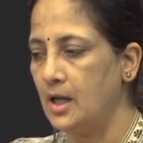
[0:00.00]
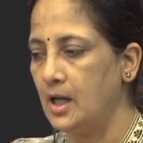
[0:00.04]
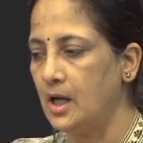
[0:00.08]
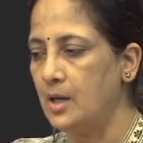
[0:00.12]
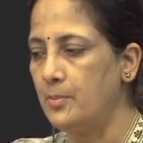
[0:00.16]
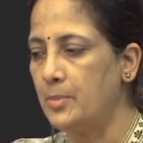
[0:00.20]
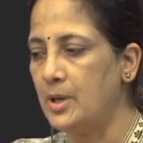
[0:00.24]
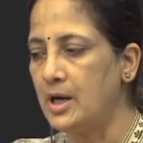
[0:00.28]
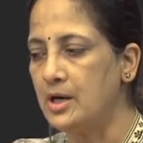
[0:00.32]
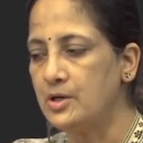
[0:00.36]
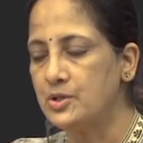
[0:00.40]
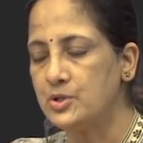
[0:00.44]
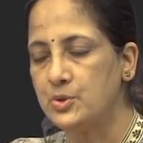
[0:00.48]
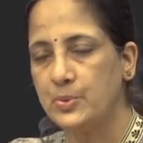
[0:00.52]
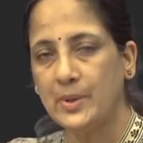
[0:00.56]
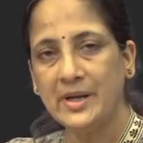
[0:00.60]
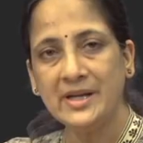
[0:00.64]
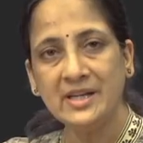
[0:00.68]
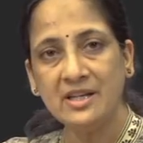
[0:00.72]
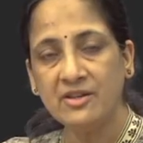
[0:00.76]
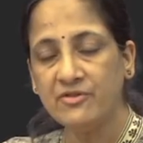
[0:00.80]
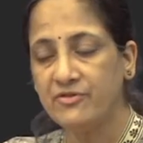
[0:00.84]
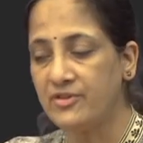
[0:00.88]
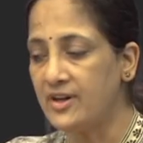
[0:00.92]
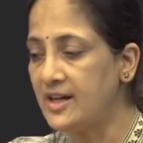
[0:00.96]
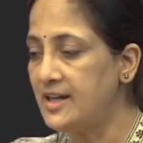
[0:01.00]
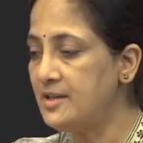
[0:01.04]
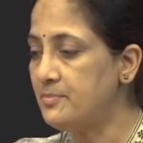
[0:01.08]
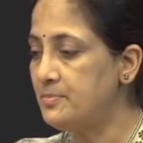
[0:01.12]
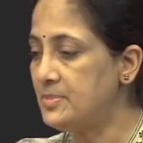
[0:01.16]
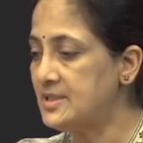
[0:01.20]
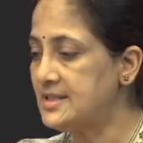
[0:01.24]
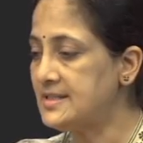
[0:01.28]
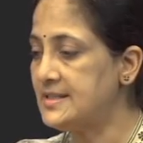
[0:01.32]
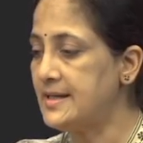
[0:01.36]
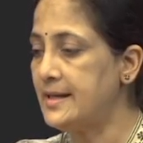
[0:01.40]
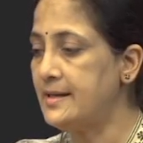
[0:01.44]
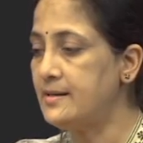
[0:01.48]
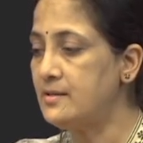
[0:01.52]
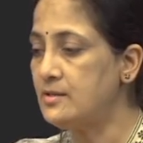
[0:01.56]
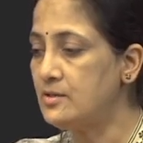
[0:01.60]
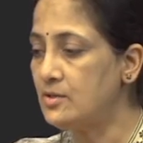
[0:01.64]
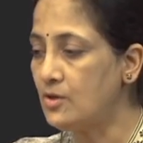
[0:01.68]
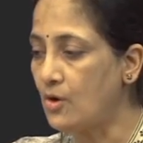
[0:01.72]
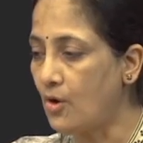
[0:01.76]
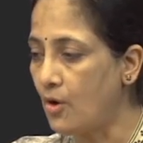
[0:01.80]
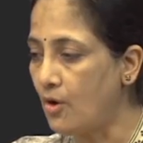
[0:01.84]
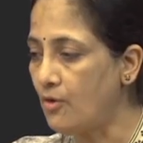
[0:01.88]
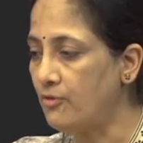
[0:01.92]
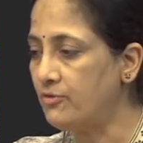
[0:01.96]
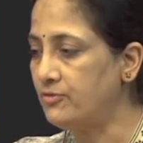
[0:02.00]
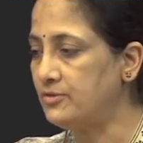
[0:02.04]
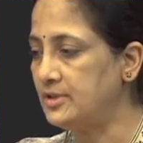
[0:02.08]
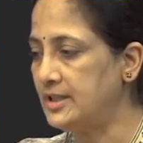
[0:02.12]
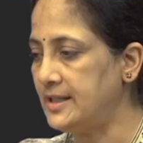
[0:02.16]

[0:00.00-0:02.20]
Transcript: About 25 percent of